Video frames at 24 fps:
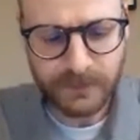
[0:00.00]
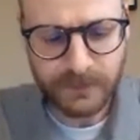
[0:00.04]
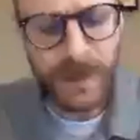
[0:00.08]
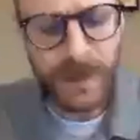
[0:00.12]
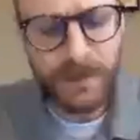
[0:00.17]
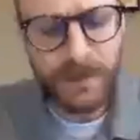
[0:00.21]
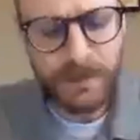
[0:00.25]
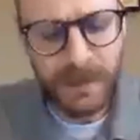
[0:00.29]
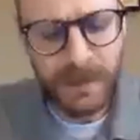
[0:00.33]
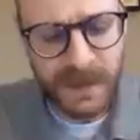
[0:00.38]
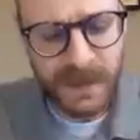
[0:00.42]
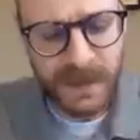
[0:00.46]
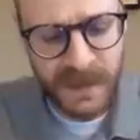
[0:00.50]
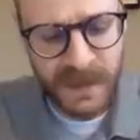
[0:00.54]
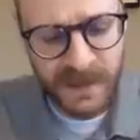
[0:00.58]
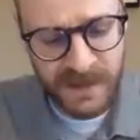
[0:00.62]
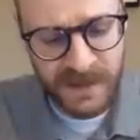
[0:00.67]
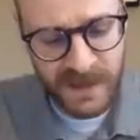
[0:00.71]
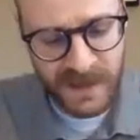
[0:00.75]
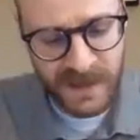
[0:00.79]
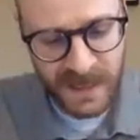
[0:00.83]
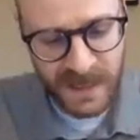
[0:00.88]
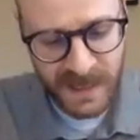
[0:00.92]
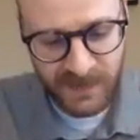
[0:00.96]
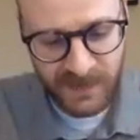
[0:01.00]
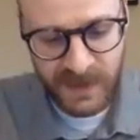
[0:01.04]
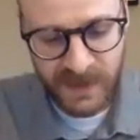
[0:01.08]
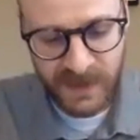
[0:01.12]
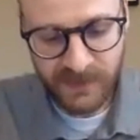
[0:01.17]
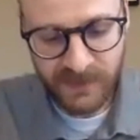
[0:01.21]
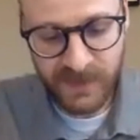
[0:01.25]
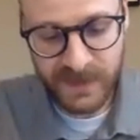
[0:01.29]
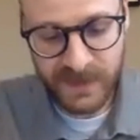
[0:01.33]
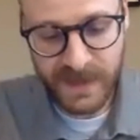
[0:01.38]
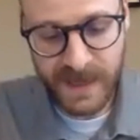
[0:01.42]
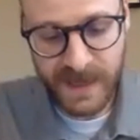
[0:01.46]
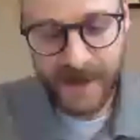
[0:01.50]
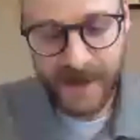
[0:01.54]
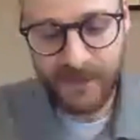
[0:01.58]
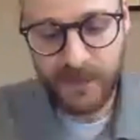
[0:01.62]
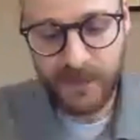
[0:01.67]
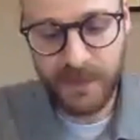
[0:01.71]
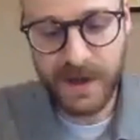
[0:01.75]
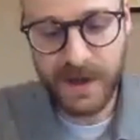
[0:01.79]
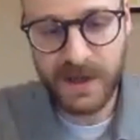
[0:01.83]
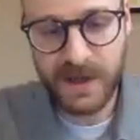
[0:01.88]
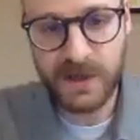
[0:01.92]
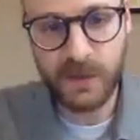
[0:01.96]
But even if this
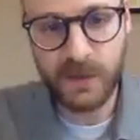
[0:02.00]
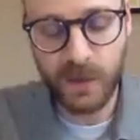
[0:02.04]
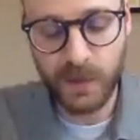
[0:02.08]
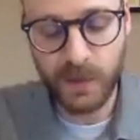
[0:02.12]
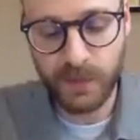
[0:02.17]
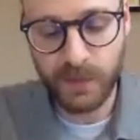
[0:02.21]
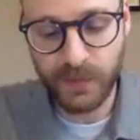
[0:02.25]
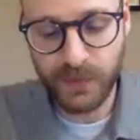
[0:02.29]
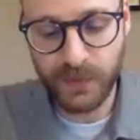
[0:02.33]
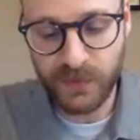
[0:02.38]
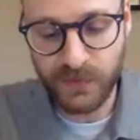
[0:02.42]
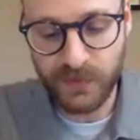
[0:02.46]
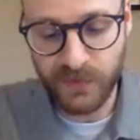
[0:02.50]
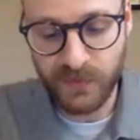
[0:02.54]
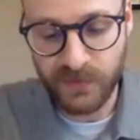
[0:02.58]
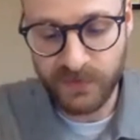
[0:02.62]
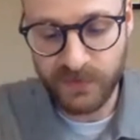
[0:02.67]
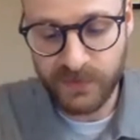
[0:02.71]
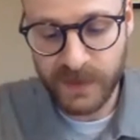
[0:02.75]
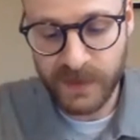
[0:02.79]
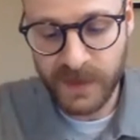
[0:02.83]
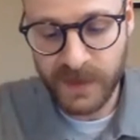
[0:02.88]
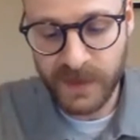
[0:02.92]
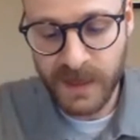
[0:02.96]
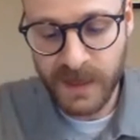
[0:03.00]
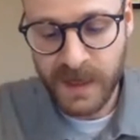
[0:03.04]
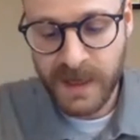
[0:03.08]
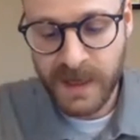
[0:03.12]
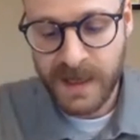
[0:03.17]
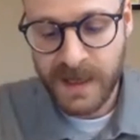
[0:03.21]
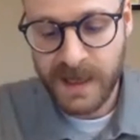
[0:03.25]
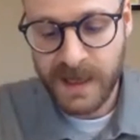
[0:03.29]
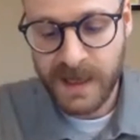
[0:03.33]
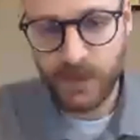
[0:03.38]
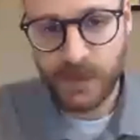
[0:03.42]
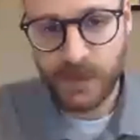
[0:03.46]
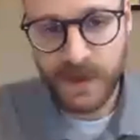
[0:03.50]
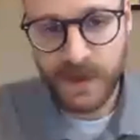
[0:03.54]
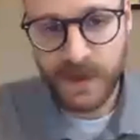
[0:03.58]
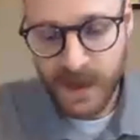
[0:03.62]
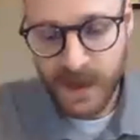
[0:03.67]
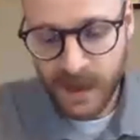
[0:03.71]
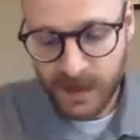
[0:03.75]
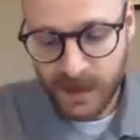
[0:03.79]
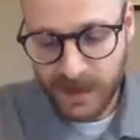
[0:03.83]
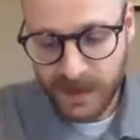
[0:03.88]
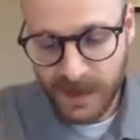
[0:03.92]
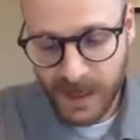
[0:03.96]
affirmation were proved, it would
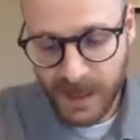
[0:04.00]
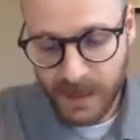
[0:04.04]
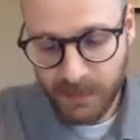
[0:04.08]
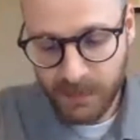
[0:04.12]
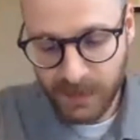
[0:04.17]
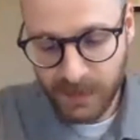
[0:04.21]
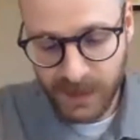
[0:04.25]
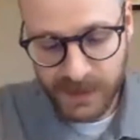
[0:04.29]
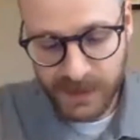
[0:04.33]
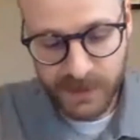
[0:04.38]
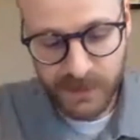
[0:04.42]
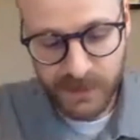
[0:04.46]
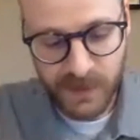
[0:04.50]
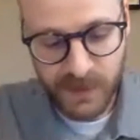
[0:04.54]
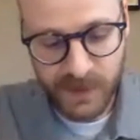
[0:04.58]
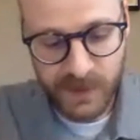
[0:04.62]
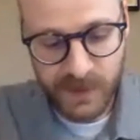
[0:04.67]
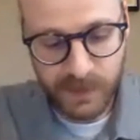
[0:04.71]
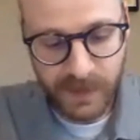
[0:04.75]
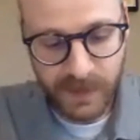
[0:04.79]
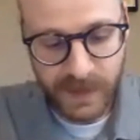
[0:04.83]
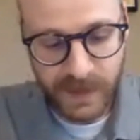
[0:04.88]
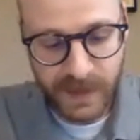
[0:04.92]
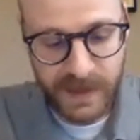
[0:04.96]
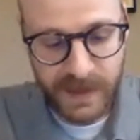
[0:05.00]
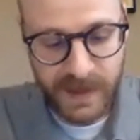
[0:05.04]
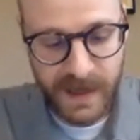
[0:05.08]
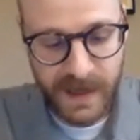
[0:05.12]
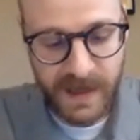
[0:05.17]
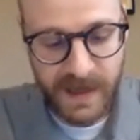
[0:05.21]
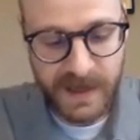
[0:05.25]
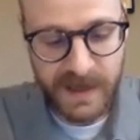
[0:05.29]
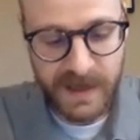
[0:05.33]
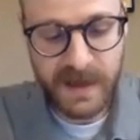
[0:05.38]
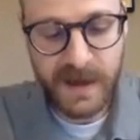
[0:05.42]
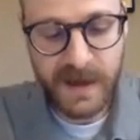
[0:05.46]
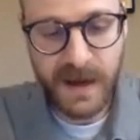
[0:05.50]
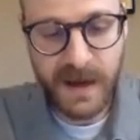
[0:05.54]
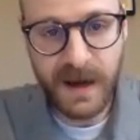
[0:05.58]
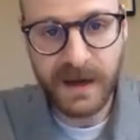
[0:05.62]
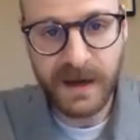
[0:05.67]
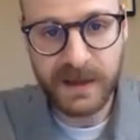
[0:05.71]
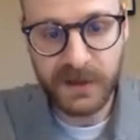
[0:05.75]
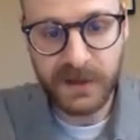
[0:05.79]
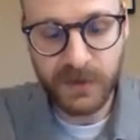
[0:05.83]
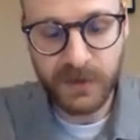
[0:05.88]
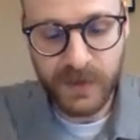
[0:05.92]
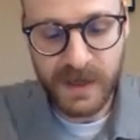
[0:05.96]
not enable us to explain any
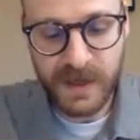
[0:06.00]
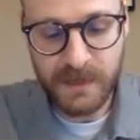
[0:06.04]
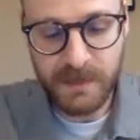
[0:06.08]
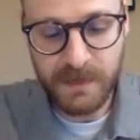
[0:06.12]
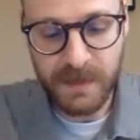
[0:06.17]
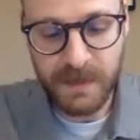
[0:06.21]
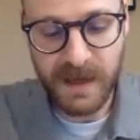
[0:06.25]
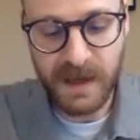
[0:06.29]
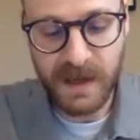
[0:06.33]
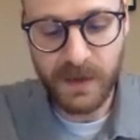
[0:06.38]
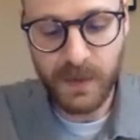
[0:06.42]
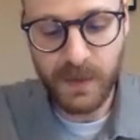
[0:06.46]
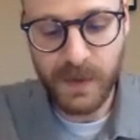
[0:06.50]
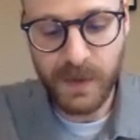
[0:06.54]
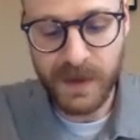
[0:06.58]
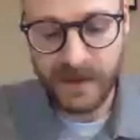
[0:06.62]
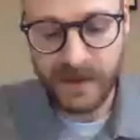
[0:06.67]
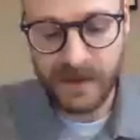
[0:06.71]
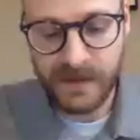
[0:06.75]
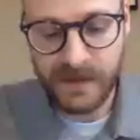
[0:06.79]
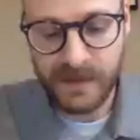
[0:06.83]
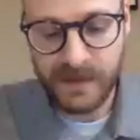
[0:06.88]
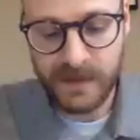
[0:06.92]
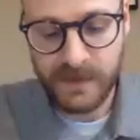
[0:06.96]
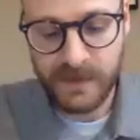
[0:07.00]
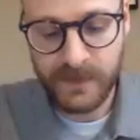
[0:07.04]
concrete being with.